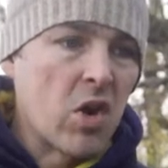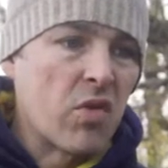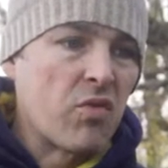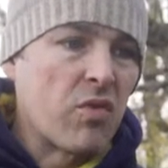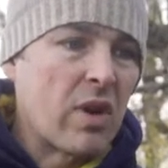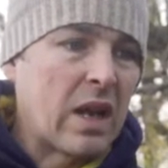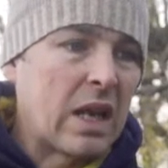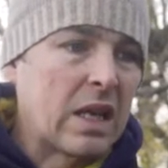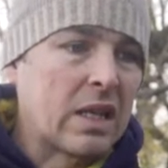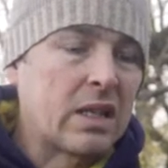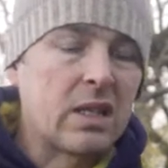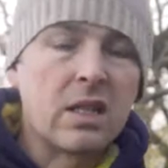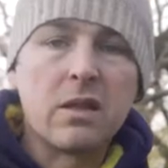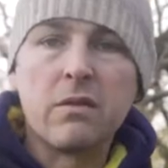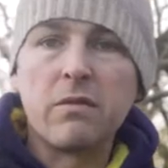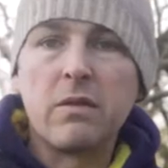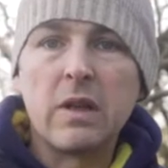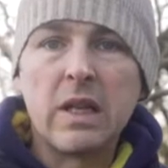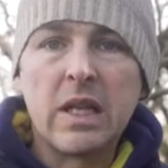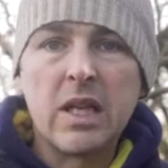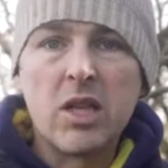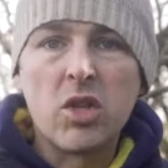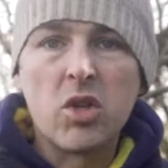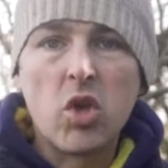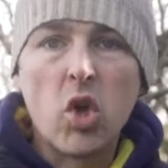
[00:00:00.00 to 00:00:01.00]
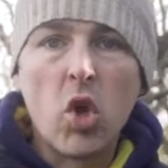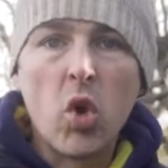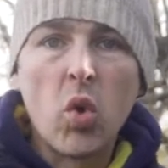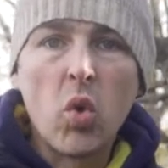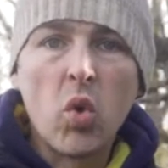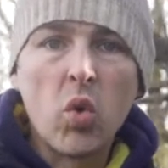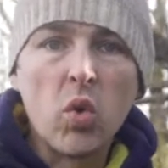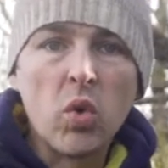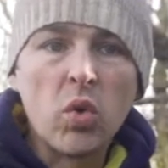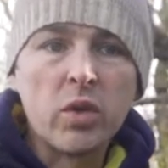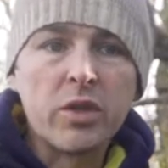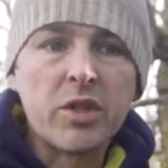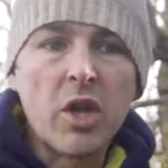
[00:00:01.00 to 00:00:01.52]
relatively
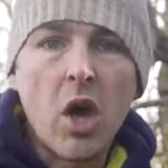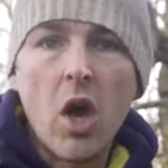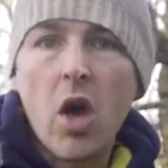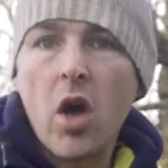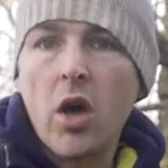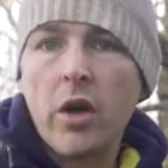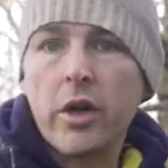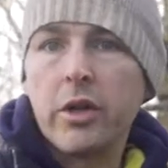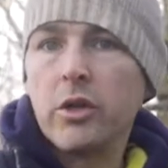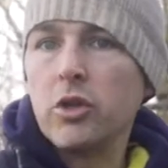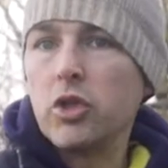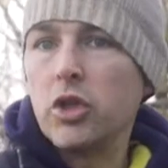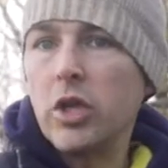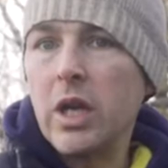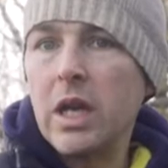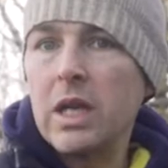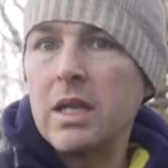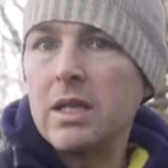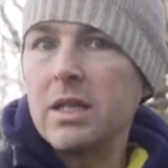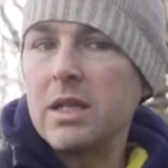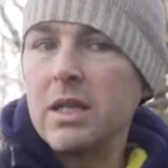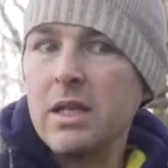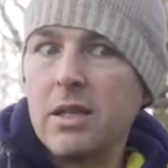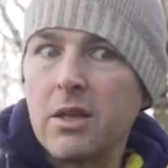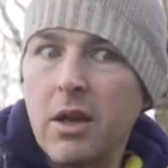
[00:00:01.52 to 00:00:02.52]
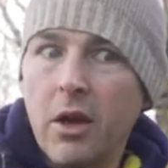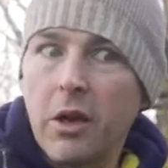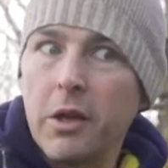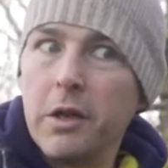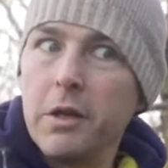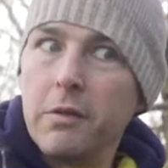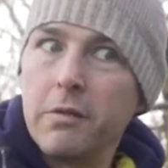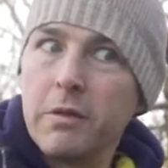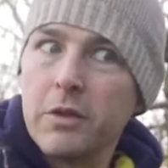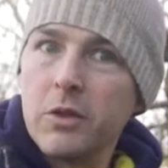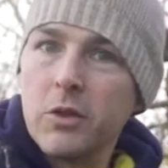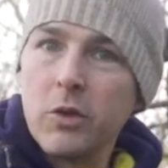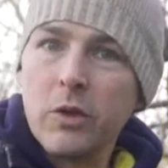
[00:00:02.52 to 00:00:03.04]
cool, dark and shady, kind
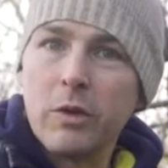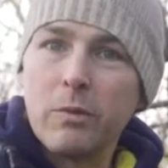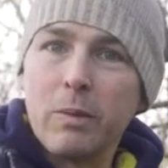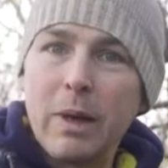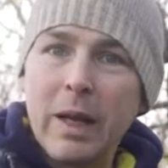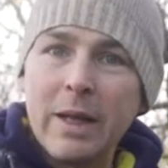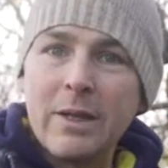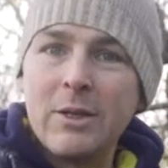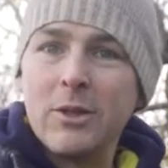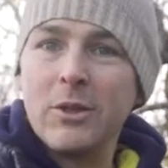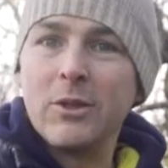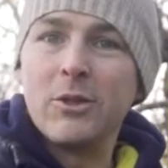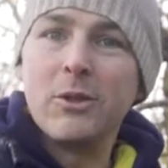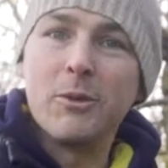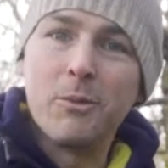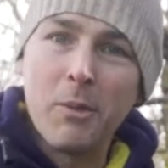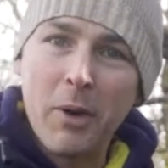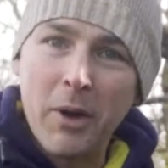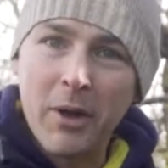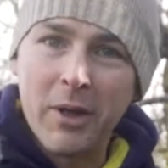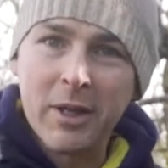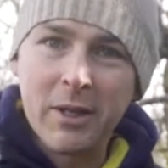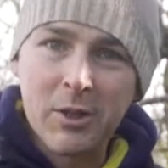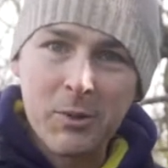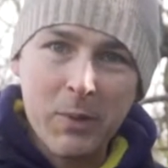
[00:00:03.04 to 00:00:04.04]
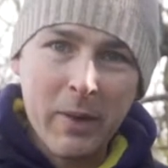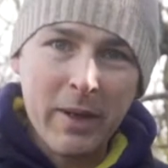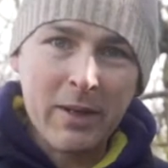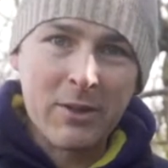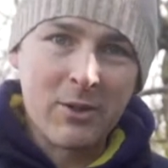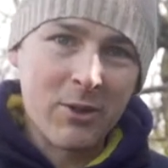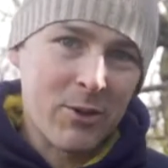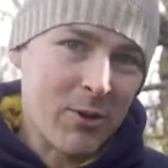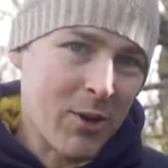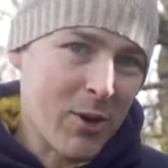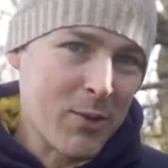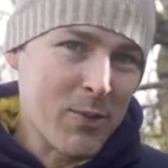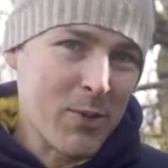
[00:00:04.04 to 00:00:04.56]
of the sort of places you might expect
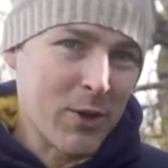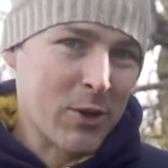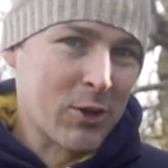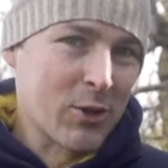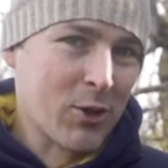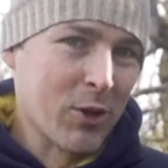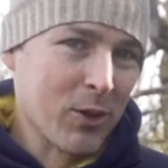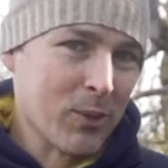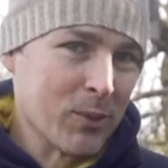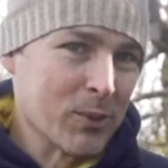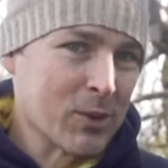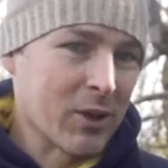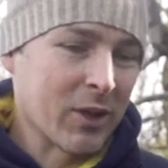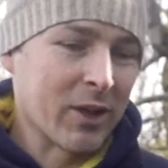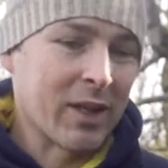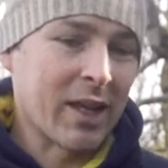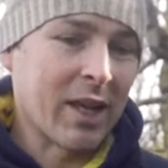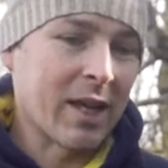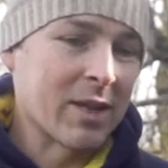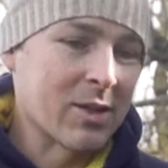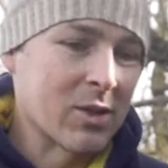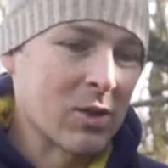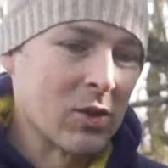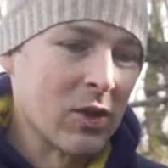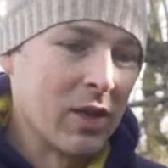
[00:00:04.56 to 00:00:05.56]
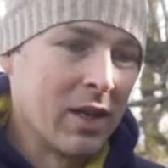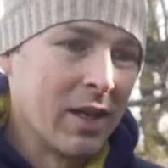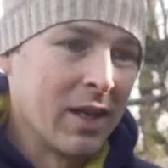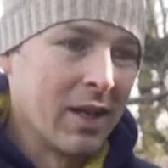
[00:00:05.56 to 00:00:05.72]
to grow mushrooms, I guess.